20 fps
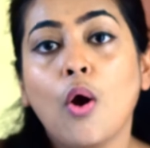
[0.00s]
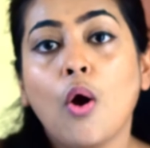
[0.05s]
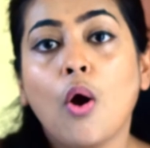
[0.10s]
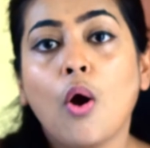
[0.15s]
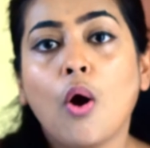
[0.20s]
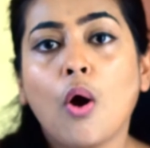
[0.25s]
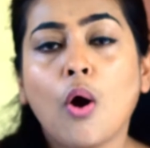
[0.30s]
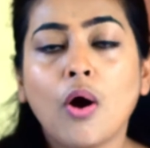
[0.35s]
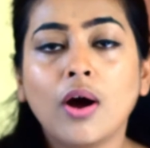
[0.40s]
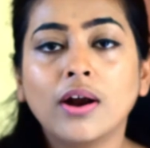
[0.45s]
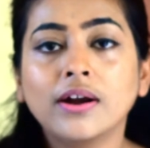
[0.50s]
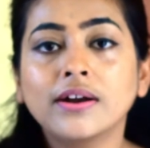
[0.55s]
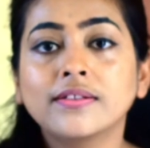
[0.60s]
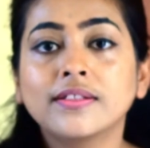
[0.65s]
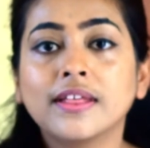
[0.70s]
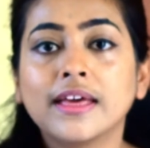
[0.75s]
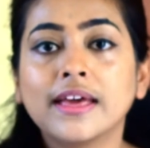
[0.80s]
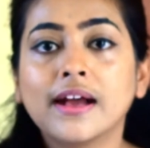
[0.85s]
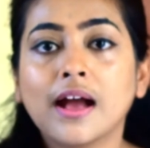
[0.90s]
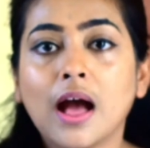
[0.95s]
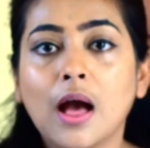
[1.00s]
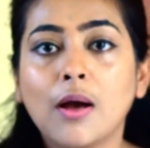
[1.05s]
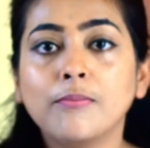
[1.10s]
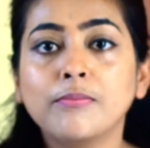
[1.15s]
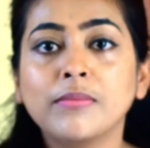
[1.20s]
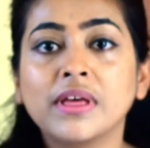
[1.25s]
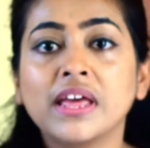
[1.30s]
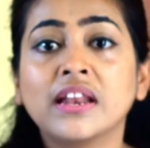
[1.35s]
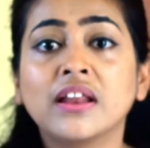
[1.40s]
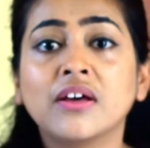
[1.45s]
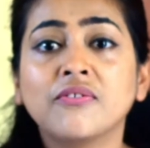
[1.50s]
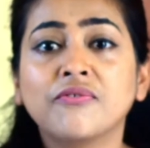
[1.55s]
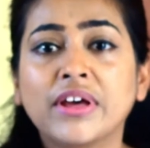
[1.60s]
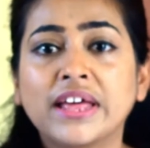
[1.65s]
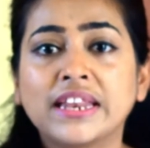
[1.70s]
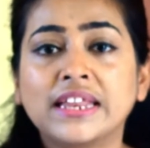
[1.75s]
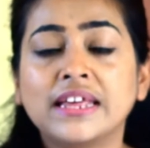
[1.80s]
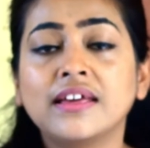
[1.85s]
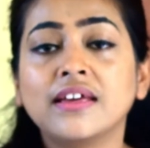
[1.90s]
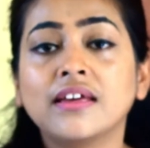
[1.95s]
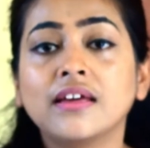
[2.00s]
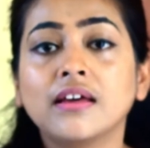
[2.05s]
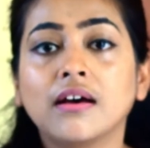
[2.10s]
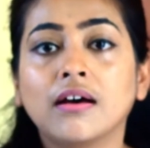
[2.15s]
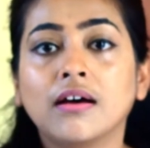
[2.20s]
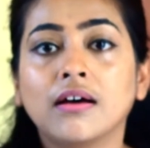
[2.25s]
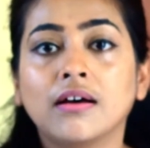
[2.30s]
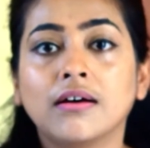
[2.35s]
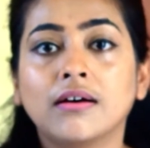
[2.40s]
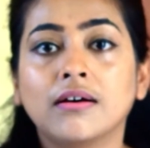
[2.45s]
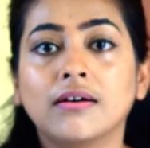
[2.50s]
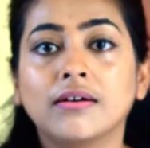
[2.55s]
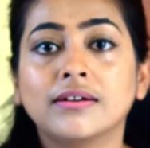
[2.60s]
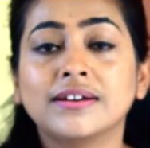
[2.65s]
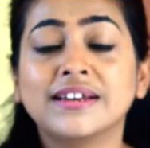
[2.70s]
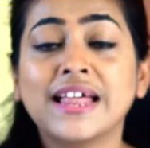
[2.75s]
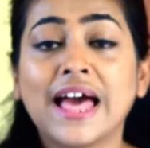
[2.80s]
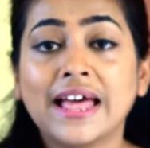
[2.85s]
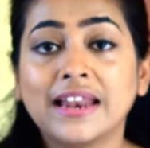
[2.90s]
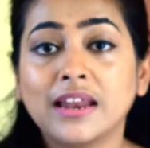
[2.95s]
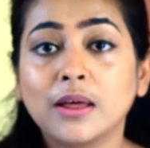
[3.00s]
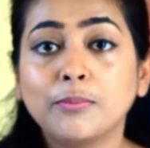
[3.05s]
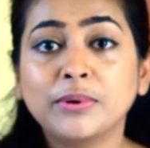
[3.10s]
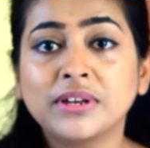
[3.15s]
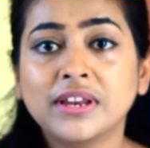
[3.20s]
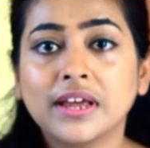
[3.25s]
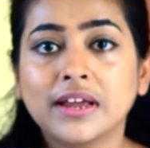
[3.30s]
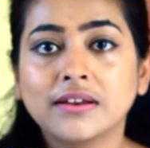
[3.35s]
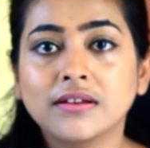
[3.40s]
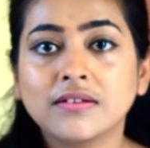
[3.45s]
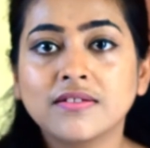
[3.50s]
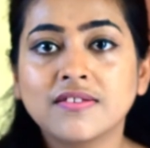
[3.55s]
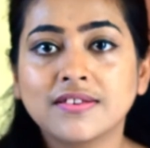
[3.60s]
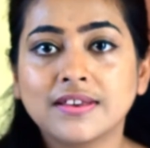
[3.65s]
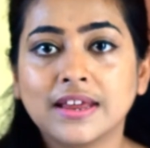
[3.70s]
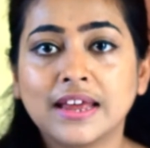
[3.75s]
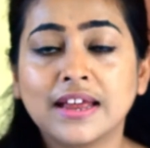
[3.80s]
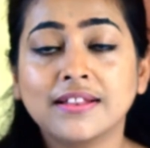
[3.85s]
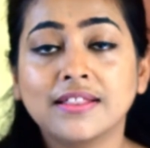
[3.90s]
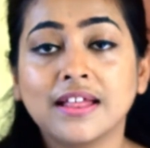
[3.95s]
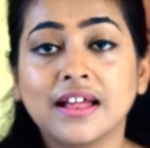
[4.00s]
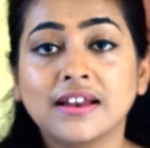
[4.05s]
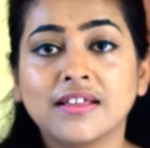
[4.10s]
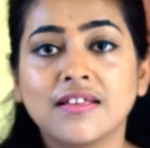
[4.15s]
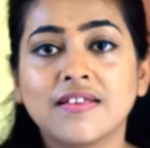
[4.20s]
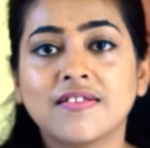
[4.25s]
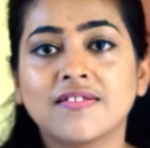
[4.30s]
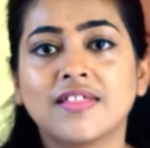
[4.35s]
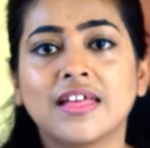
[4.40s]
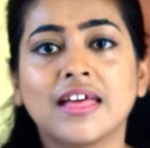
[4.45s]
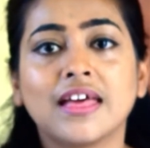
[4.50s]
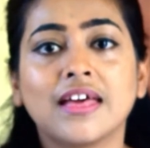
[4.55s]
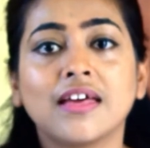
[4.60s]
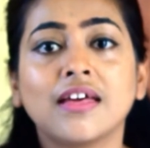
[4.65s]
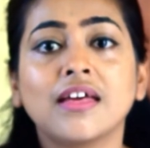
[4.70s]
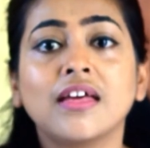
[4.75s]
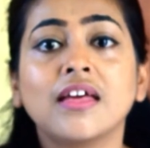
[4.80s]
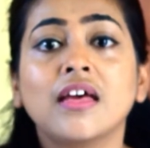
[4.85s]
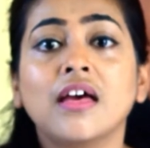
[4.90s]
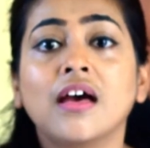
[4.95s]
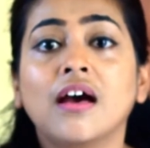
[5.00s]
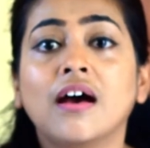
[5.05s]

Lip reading: or they come in a very dilapidated state, that is they